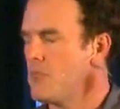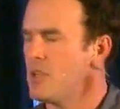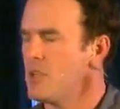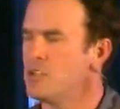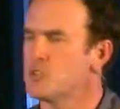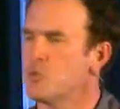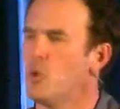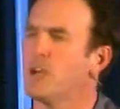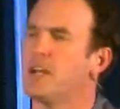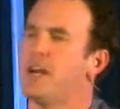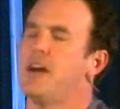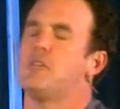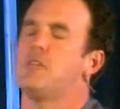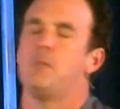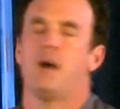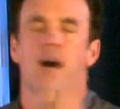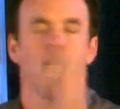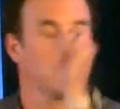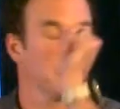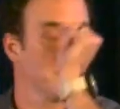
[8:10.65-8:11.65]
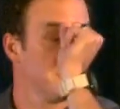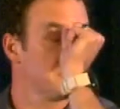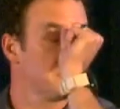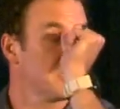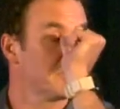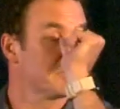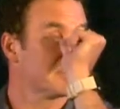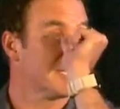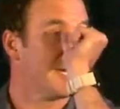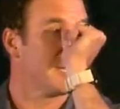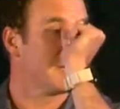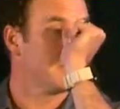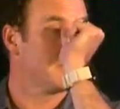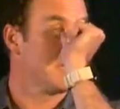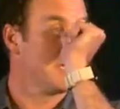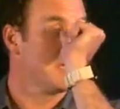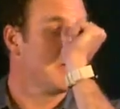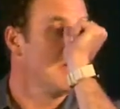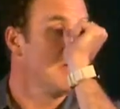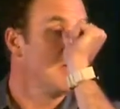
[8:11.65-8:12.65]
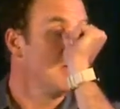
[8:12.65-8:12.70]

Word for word: There's one guy in the Bible that jumps out at me